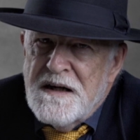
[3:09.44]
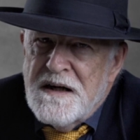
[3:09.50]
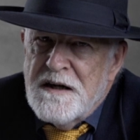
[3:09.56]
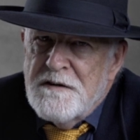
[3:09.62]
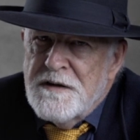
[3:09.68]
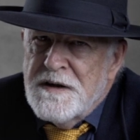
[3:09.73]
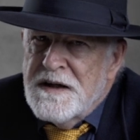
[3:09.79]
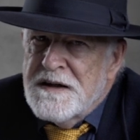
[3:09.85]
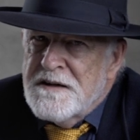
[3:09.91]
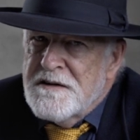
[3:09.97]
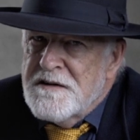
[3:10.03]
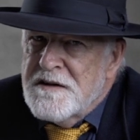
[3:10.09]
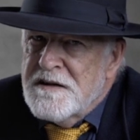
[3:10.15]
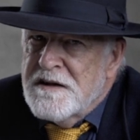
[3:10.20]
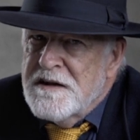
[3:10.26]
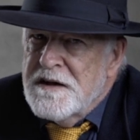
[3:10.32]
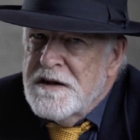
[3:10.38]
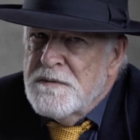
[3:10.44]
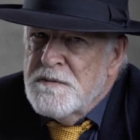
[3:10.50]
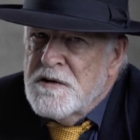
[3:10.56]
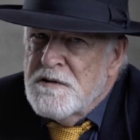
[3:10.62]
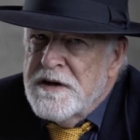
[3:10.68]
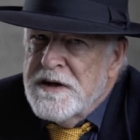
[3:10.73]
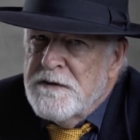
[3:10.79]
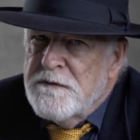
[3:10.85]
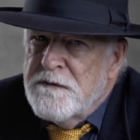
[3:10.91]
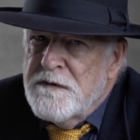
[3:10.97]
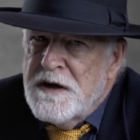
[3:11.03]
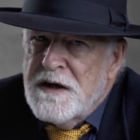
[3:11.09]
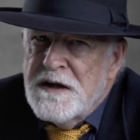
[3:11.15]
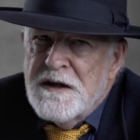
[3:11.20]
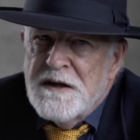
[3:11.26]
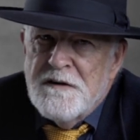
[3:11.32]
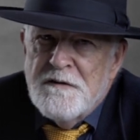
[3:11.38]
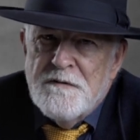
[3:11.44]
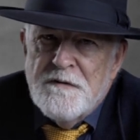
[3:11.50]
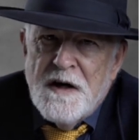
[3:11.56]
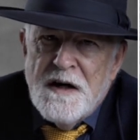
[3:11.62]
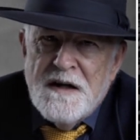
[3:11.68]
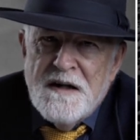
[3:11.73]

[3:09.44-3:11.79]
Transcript: I've elected to keep 25